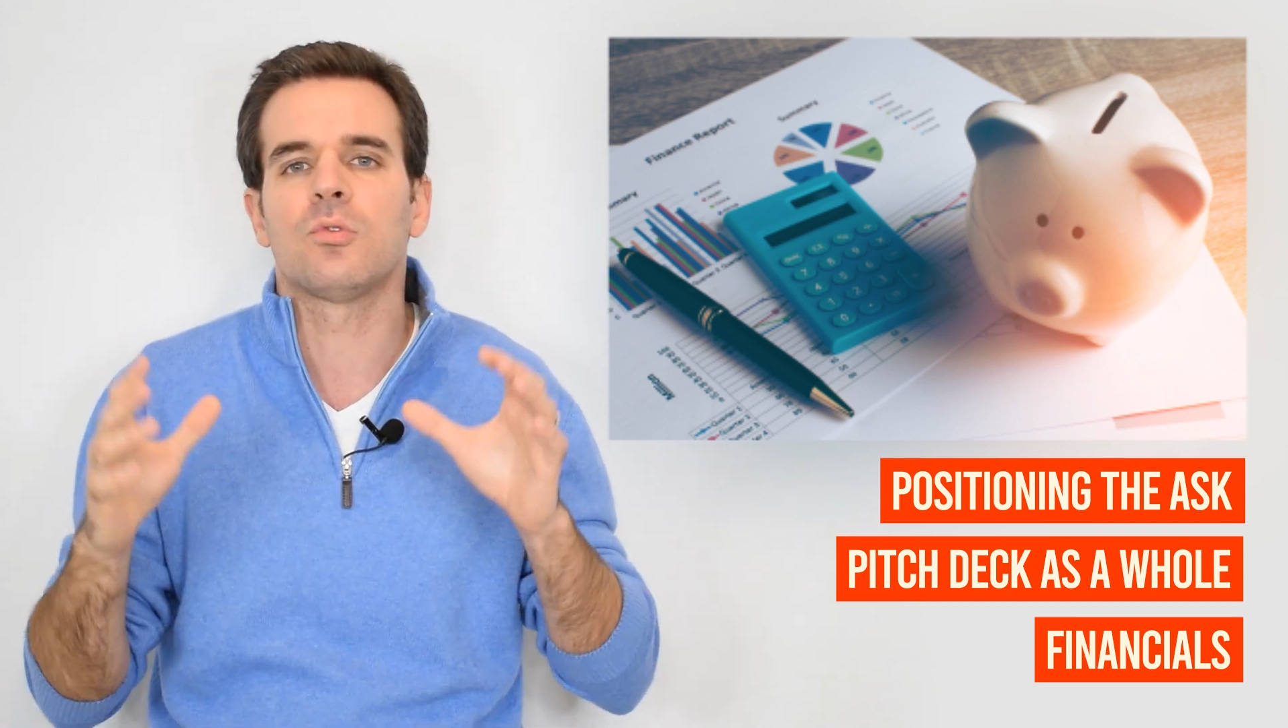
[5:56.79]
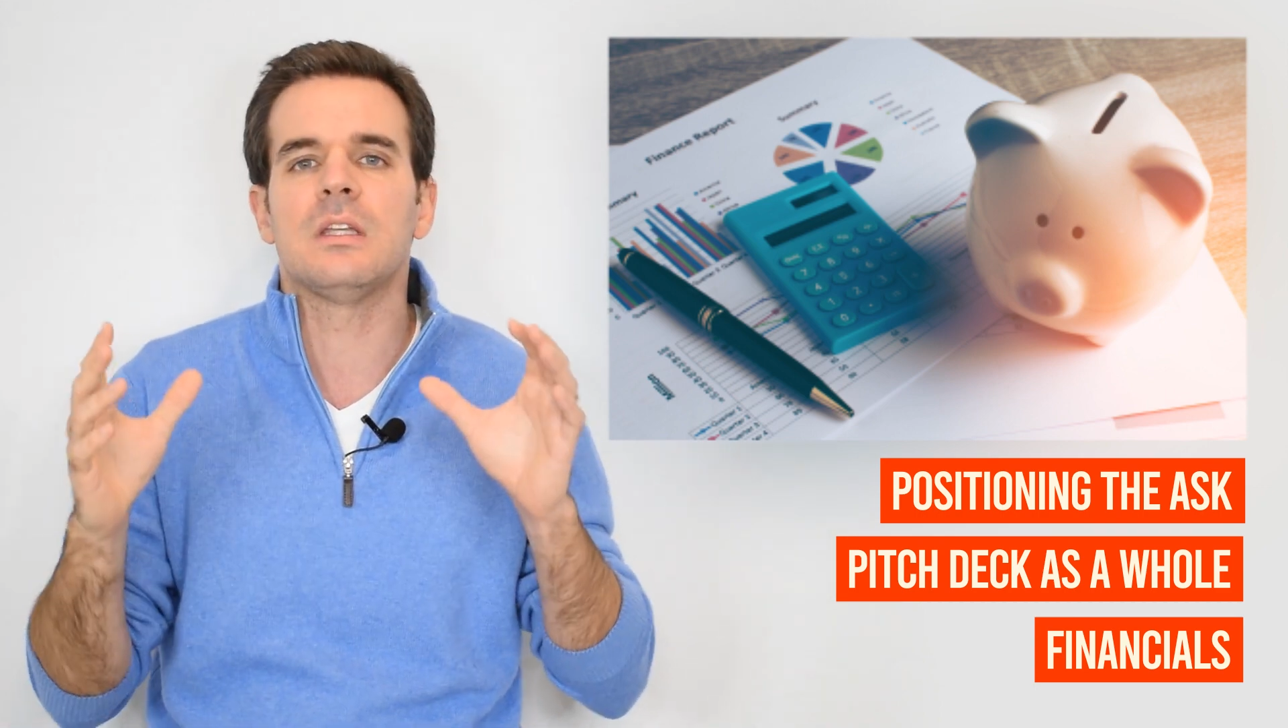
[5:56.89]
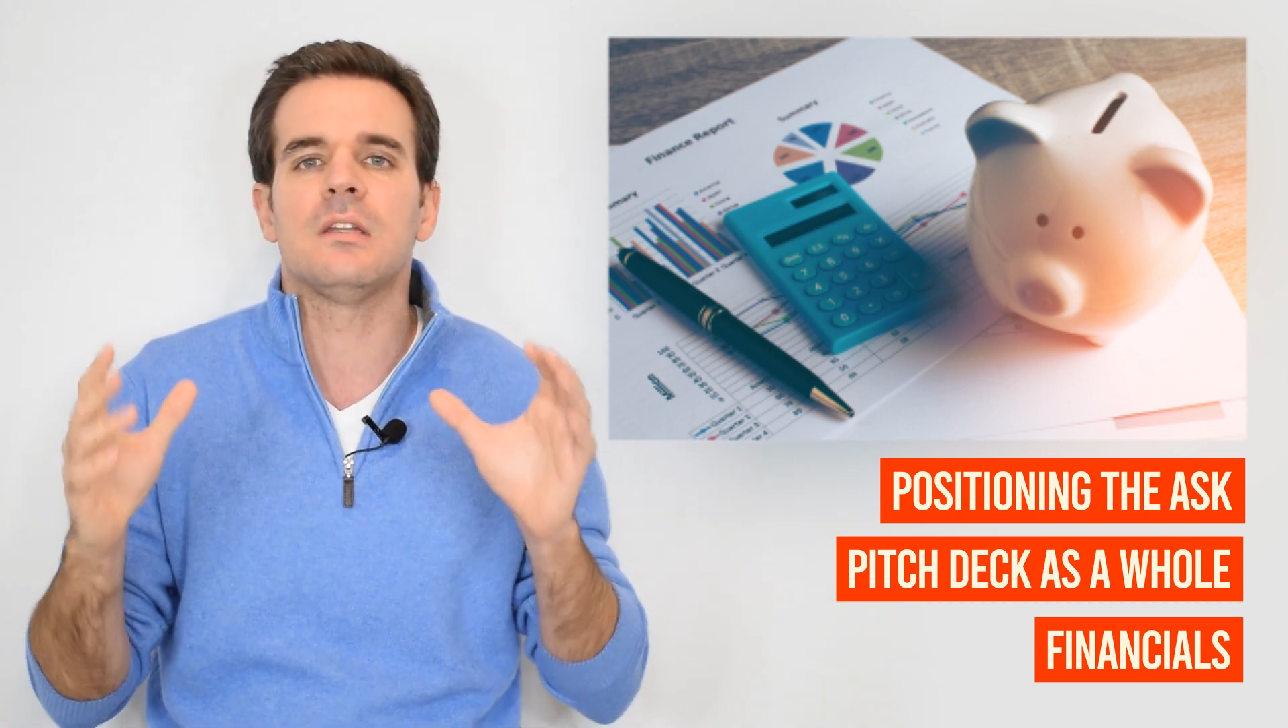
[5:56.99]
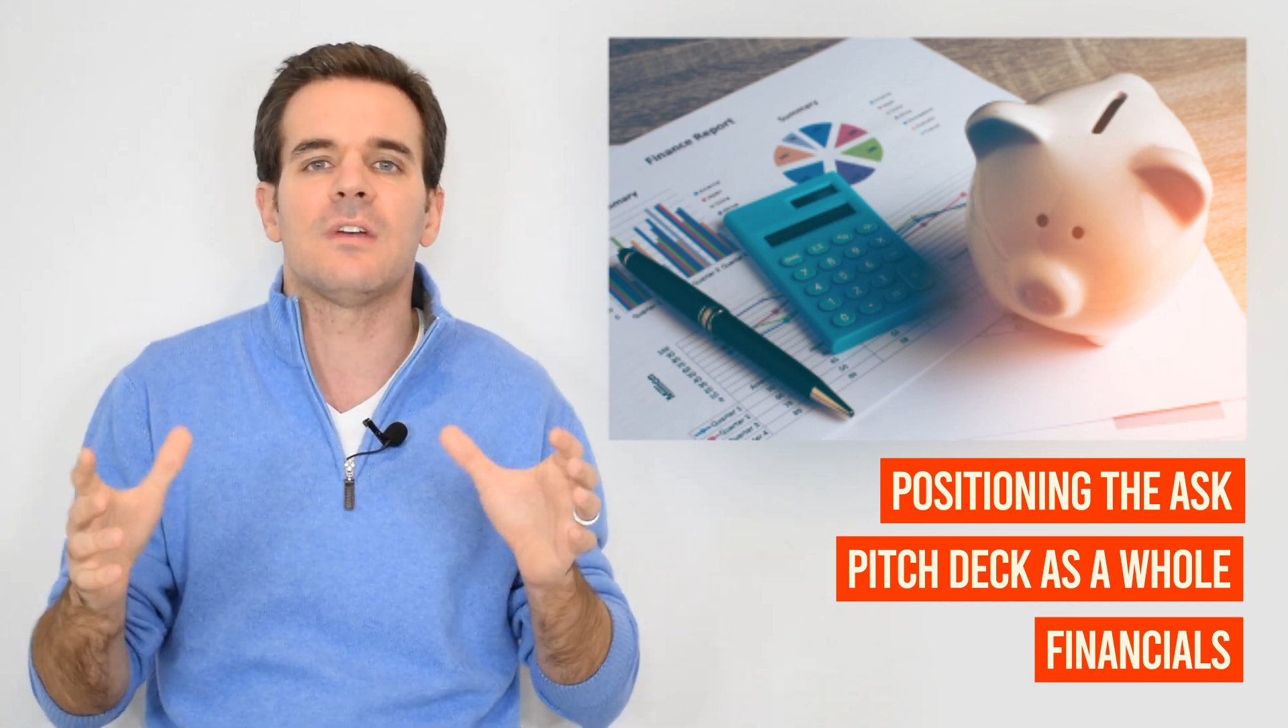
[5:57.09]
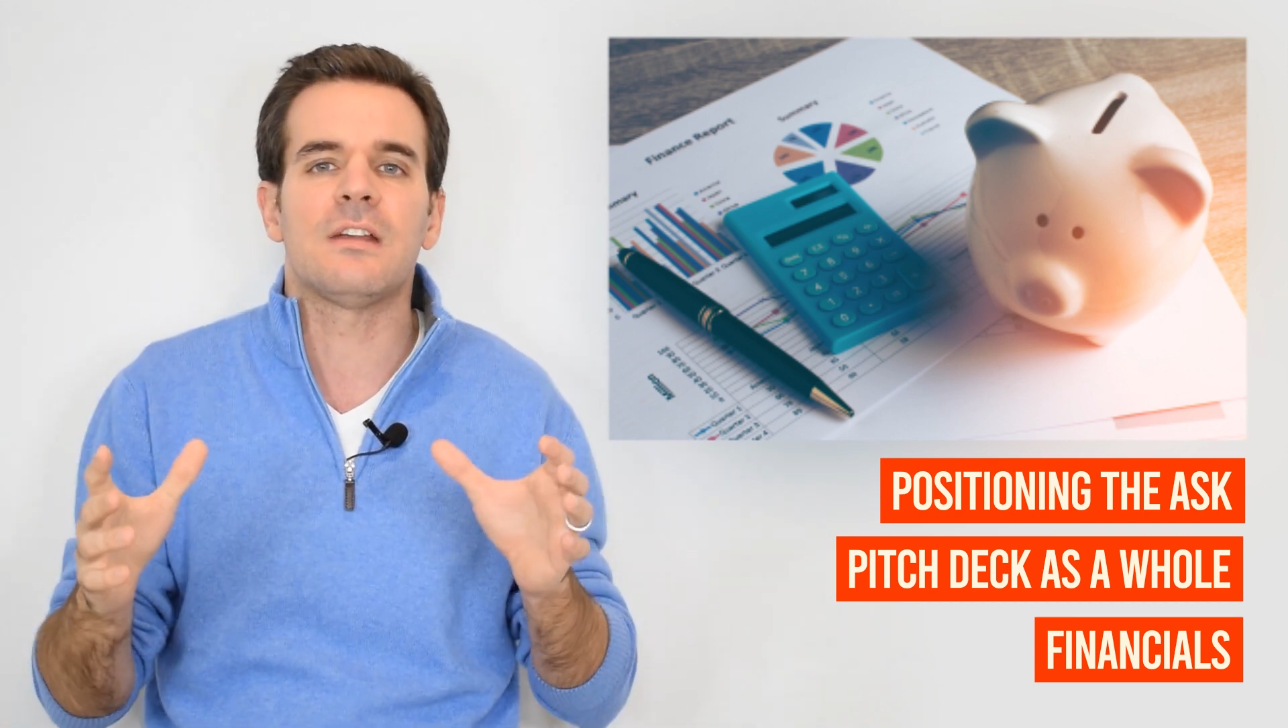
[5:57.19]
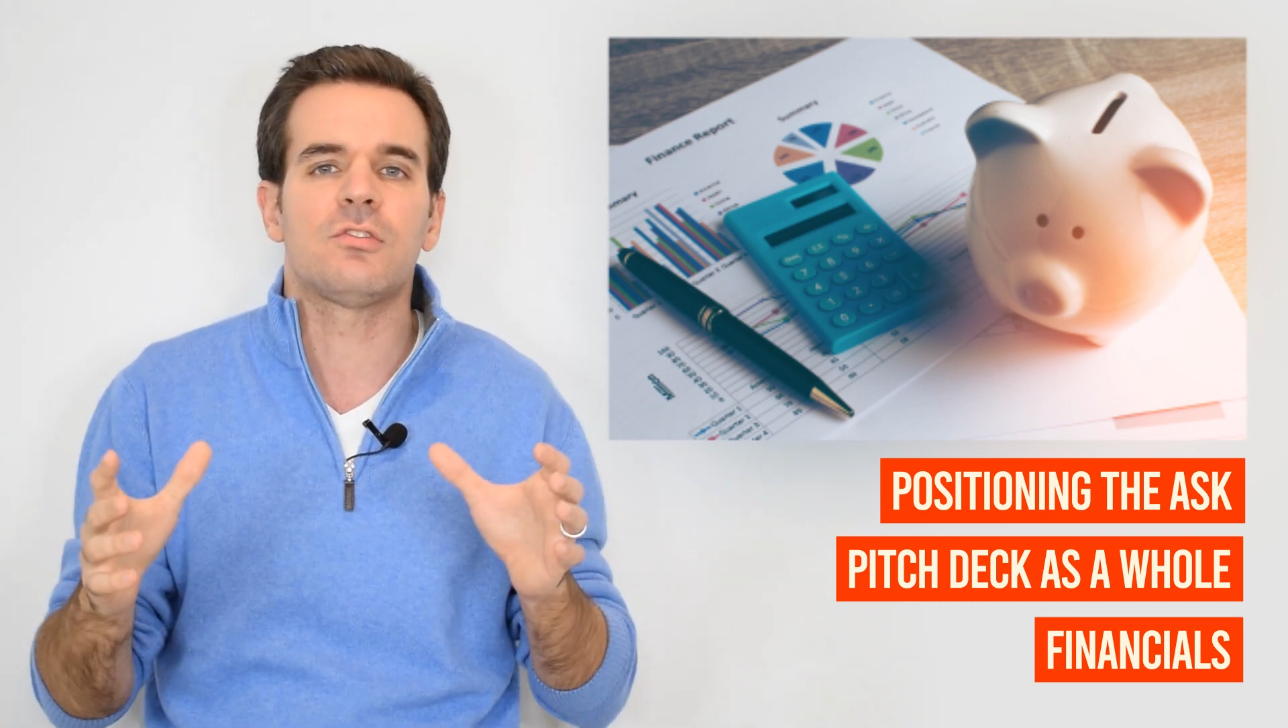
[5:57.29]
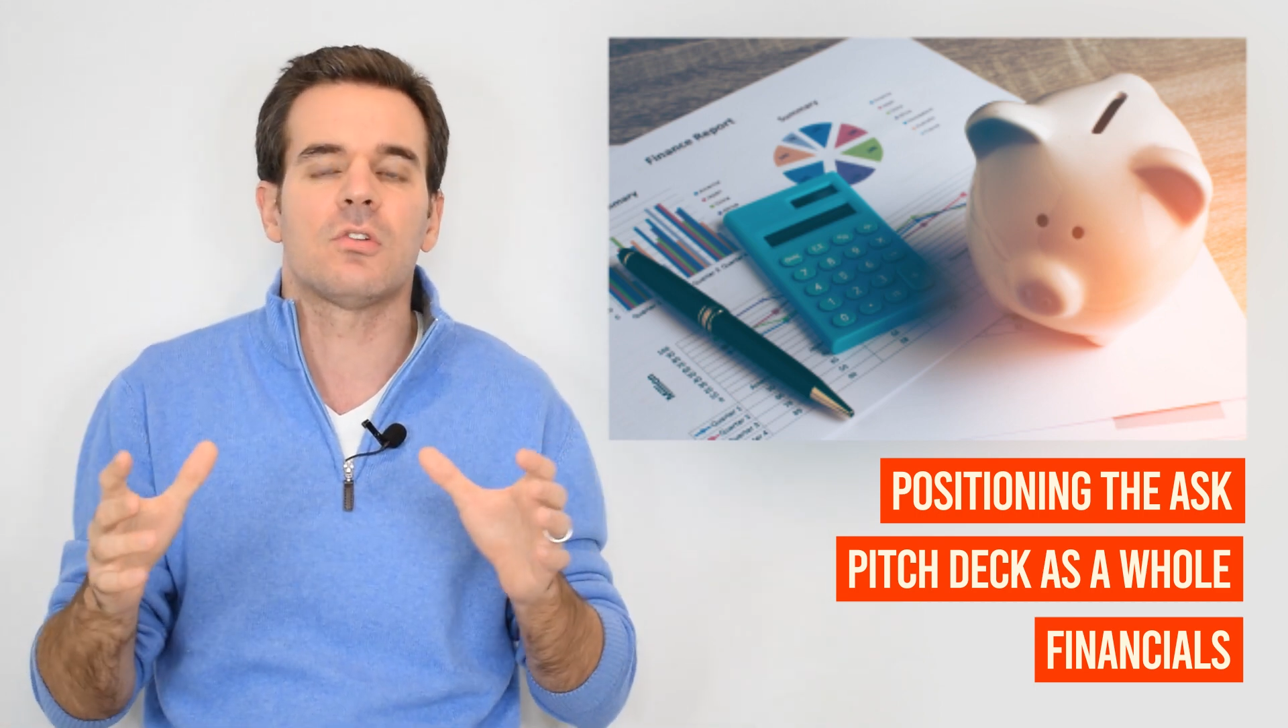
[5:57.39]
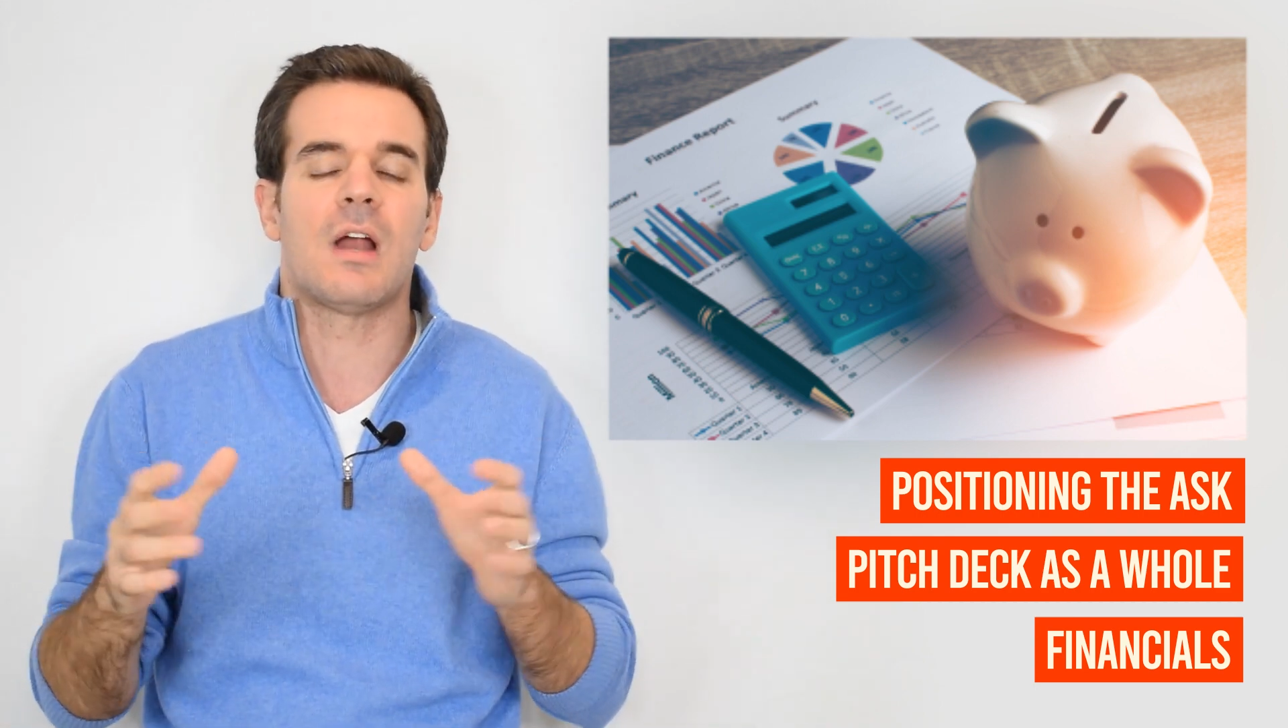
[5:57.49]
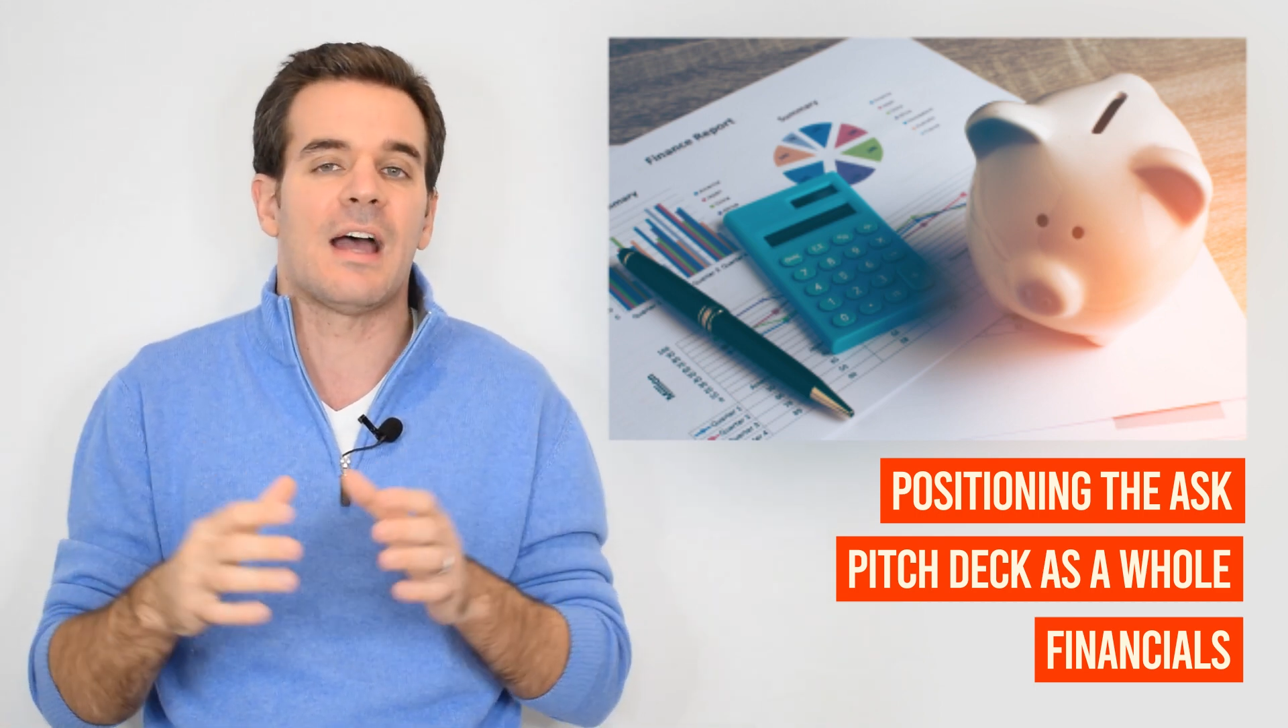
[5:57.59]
the investor